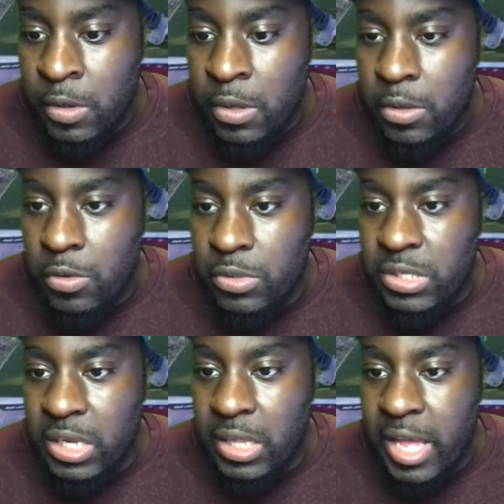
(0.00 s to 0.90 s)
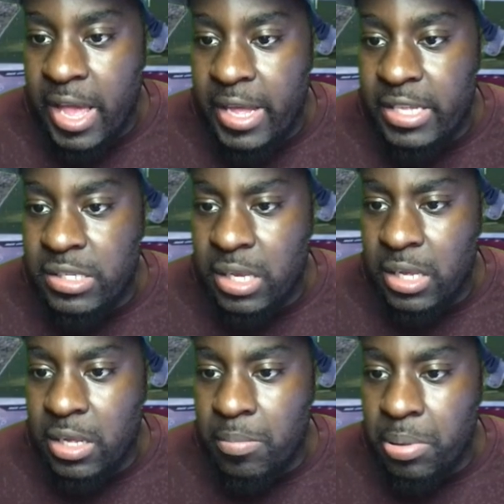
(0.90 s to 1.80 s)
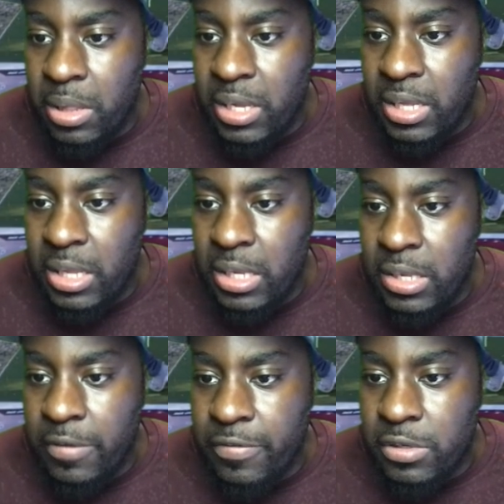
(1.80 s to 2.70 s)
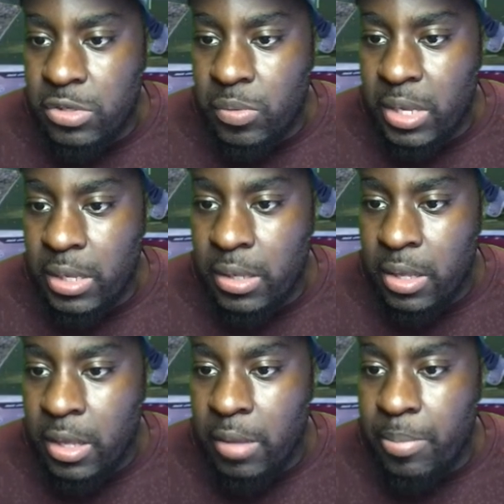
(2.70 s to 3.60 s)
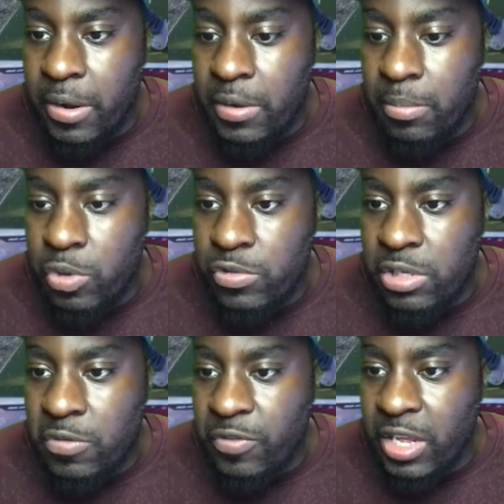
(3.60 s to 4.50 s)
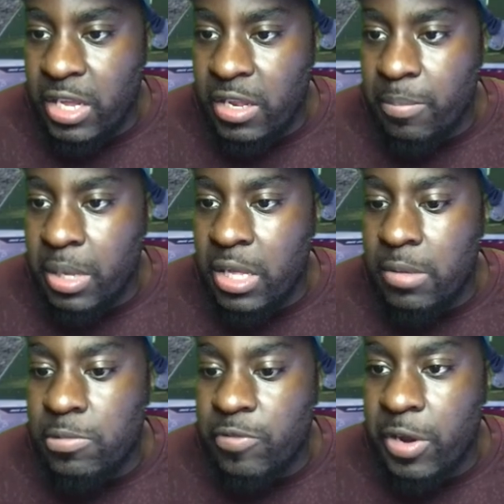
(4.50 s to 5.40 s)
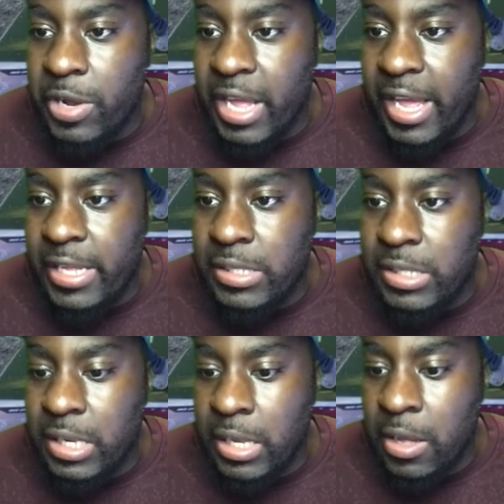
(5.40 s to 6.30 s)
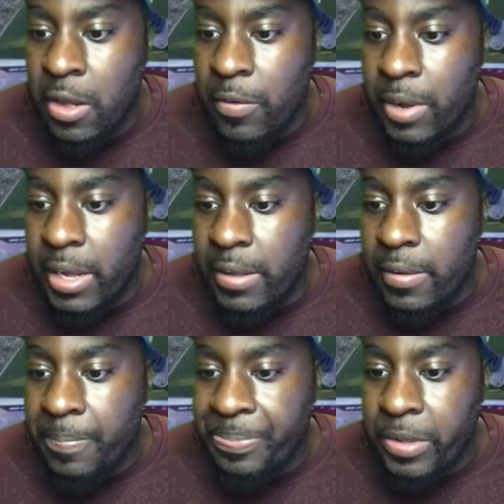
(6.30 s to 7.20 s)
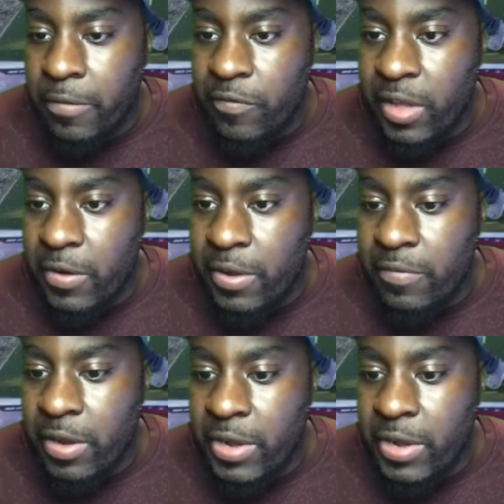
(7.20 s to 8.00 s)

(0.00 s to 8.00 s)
you'll see that it's a completely different swing. He barely moves his feet and it becomes very handsy, right? Very, very